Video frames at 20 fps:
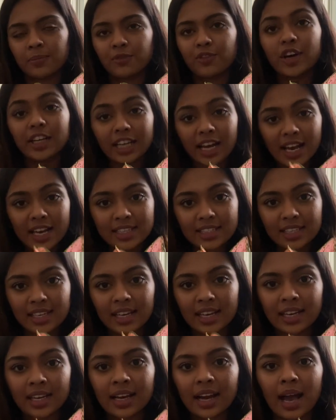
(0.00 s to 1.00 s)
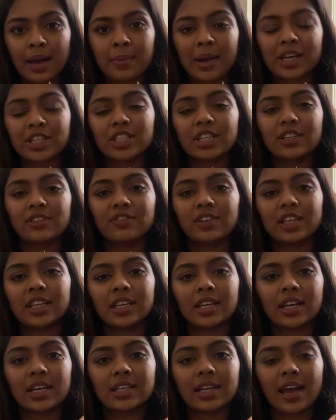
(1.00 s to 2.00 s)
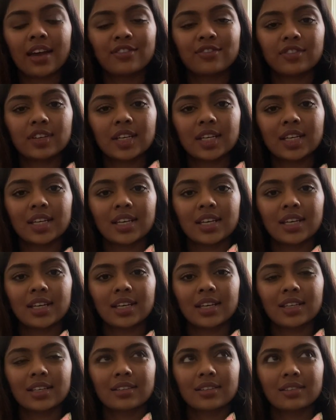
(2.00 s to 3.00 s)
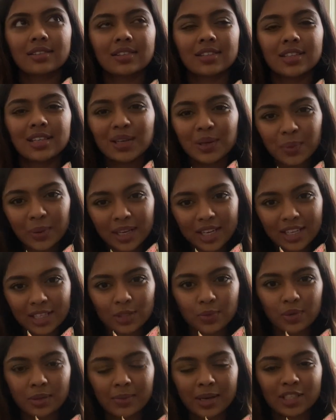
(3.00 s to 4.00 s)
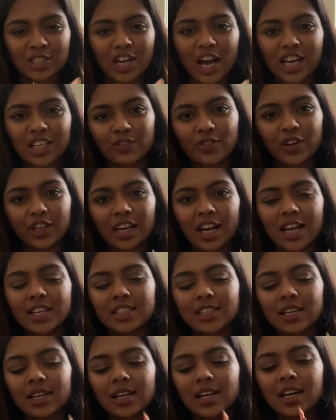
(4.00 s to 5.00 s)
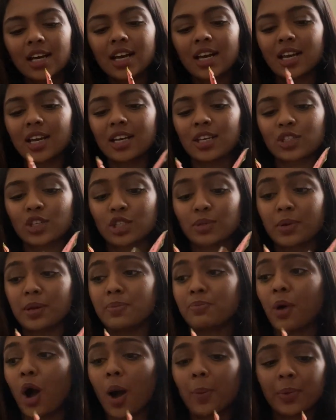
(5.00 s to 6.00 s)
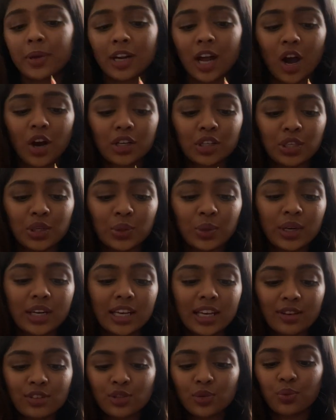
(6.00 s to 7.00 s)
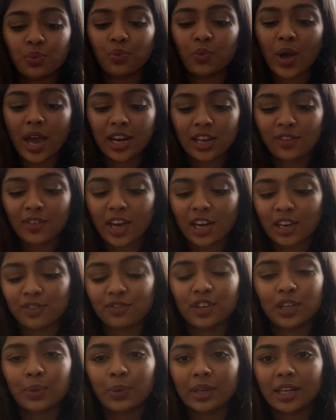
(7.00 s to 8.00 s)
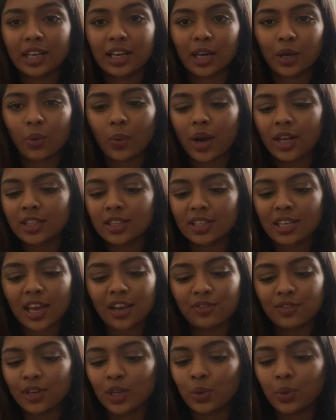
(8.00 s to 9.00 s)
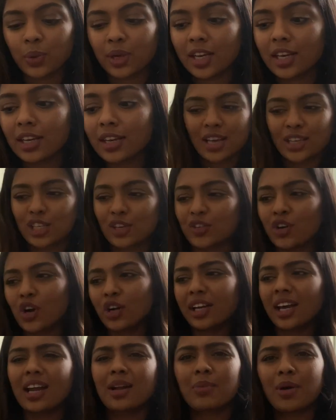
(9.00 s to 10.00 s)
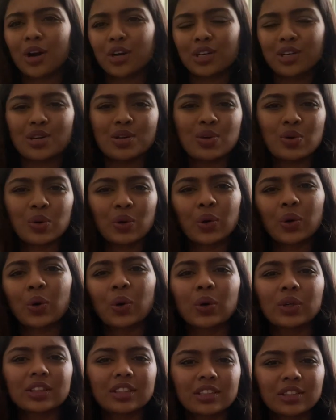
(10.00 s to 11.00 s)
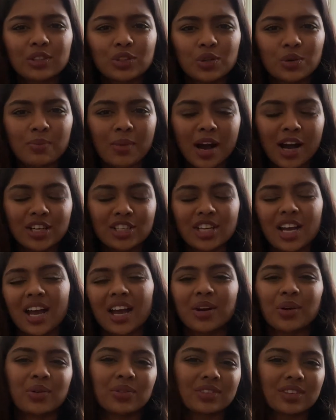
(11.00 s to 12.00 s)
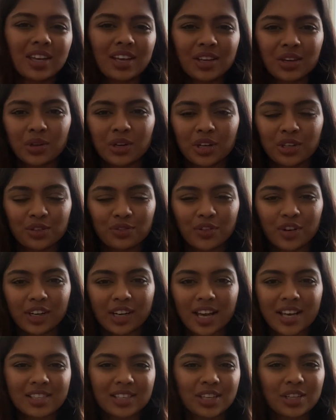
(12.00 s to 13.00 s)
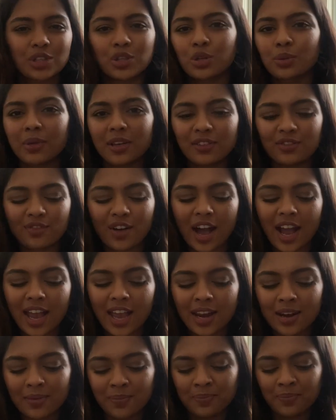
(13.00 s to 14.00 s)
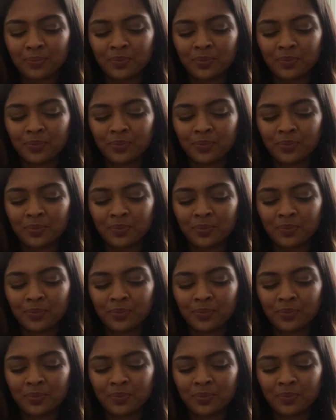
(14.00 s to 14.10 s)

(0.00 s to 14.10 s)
fertilizing, I'm actually feeding it every 3 weeks with my Jax fertilizer. So it's been popping out new leaves very, very frequently, like once every week. If you don't care about new growth too much, I don't think you need to fertilize it, you'll be fine.